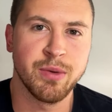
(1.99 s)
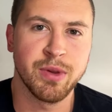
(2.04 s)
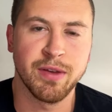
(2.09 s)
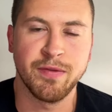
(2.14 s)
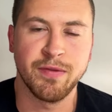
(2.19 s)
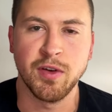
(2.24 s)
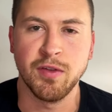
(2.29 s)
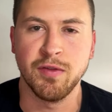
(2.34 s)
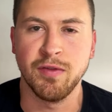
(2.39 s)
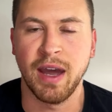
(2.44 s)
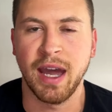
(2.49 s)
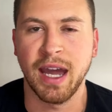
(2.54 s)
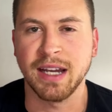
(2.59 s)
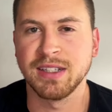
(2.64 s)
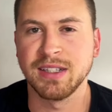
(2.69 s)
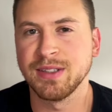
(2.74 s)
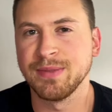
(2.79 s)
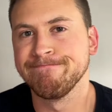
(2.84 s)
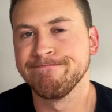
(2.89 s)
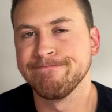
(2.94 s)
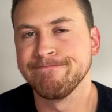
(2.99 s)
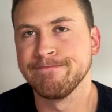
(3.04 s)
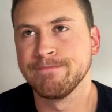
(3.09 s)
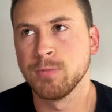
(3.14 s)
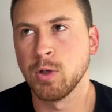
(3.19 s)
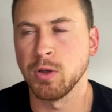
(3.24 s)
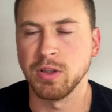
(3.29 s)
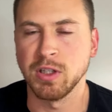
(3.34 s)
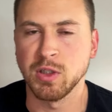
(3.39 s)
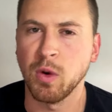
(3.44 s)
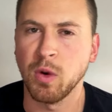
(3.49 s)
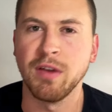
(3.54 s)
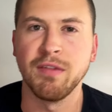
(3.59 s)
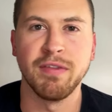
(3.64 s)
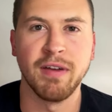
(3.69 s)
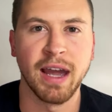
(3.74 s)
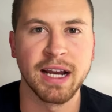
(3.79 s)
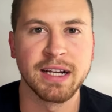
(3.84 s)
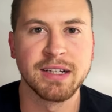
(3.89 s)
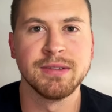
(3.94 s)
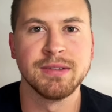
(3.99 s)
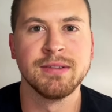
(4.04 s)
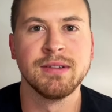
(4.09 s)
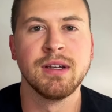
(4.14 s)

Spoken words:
a few facts, or at least one fact.